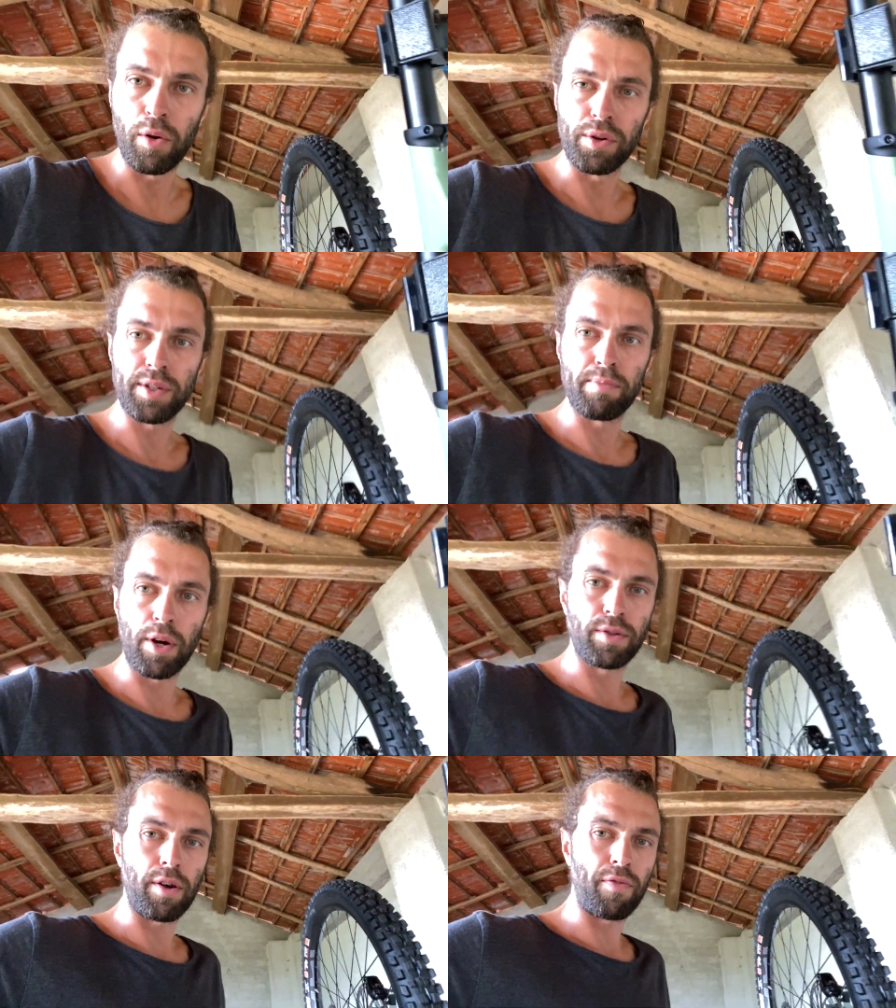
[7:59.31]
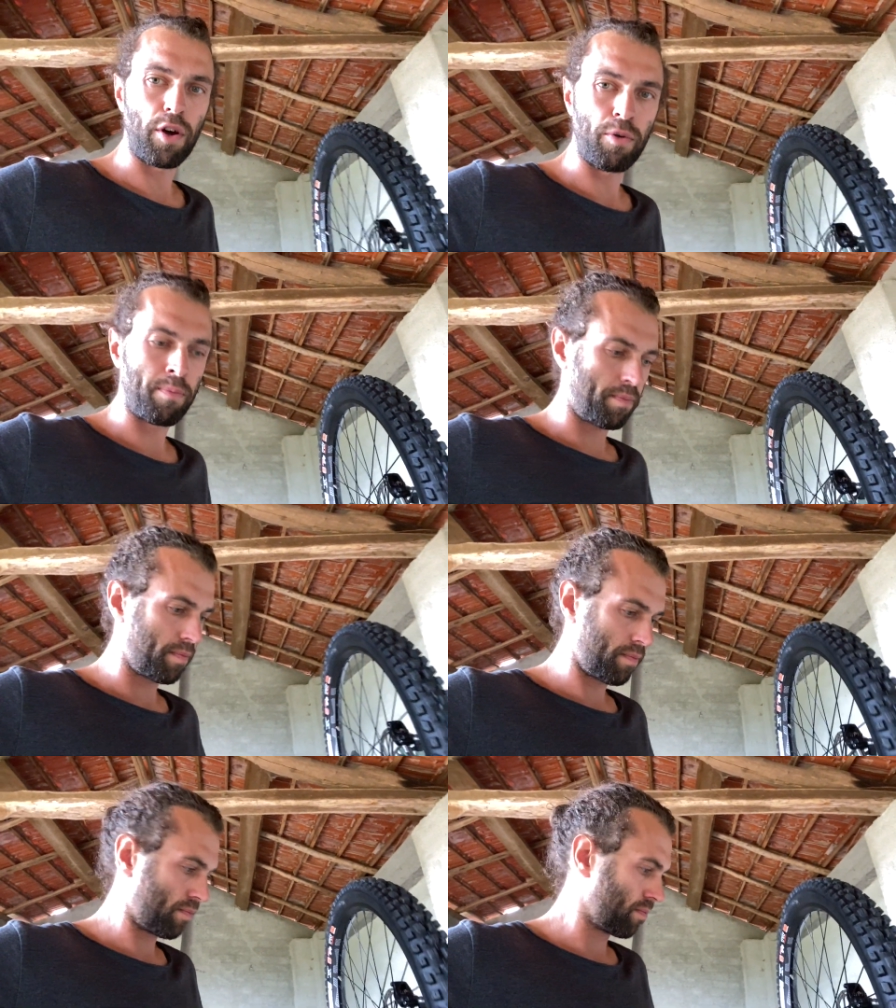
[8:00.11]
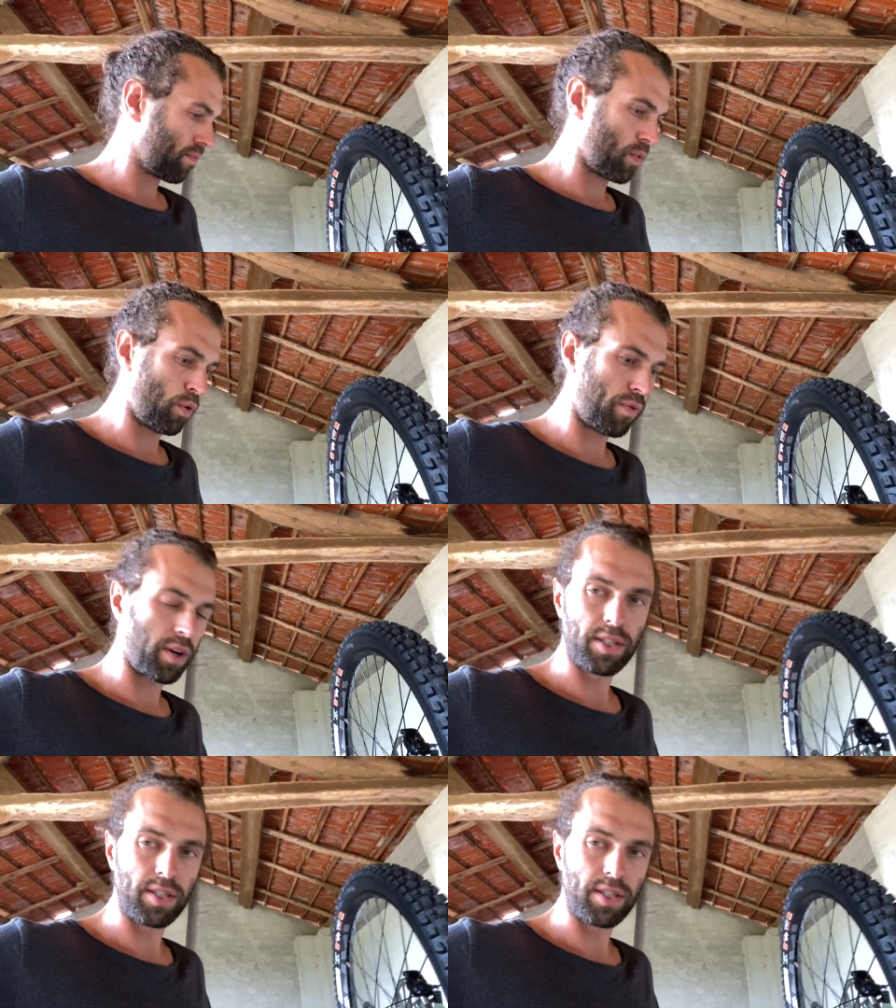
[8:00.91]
order some moto foam or find